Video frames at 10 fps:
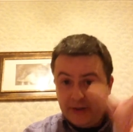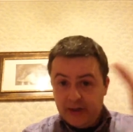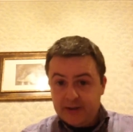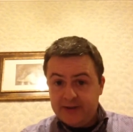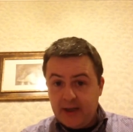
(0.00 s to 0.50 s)

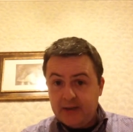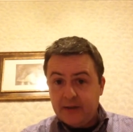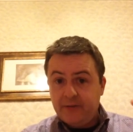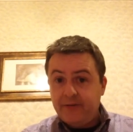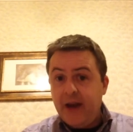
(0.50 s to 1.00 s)
the
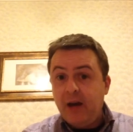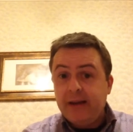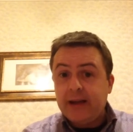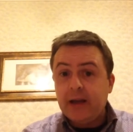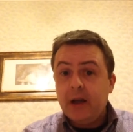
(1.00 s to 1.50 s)
standard
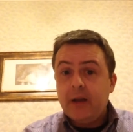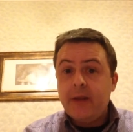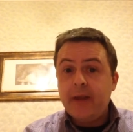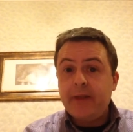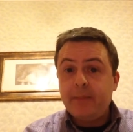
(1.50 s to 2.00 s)
fairing
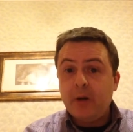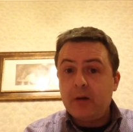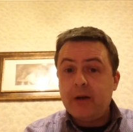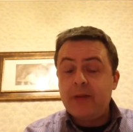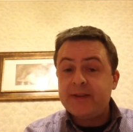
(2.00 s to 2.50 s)
that they
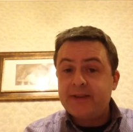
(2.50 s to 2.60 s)
put around the